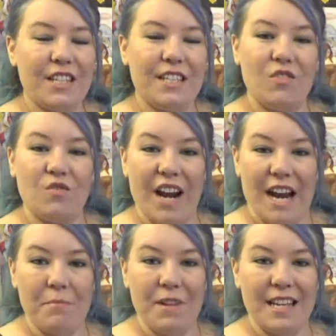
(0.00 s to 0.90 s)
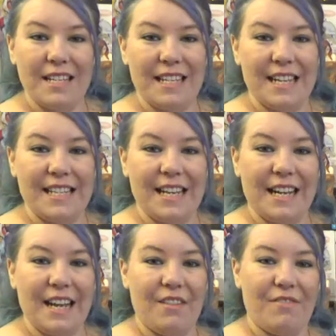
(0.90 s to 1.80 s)
sister Ram is
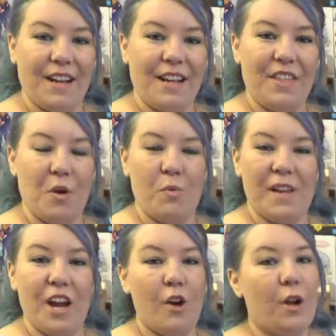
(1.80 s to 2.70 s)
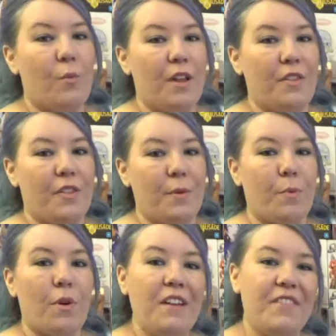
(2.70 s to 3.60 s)
getting a figure that will be going with the
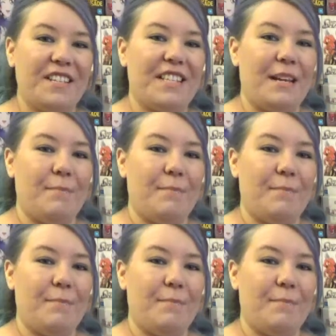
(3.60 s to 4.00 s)
previously